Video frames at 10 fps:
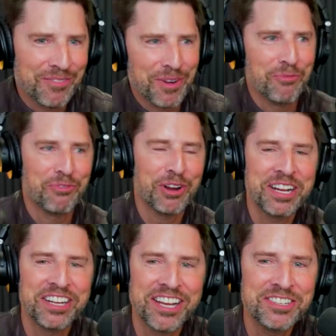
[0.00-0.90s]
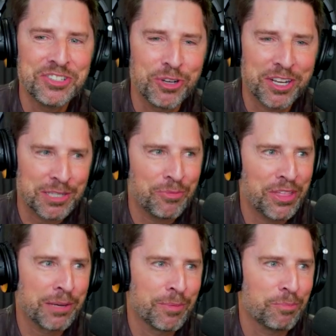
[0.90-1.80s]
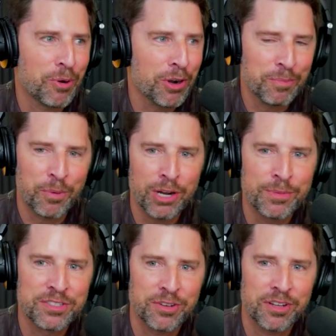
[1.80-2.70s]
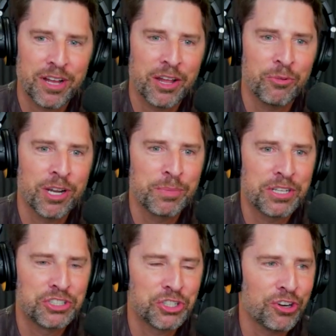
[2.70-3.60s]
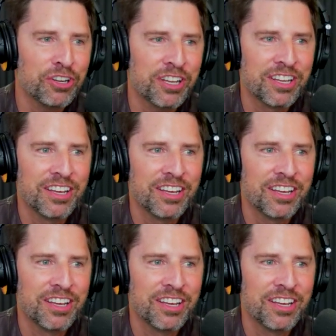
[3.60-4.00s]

I'm very nice to it because i'm thinking part part of me is uh, I don't want to be a jerk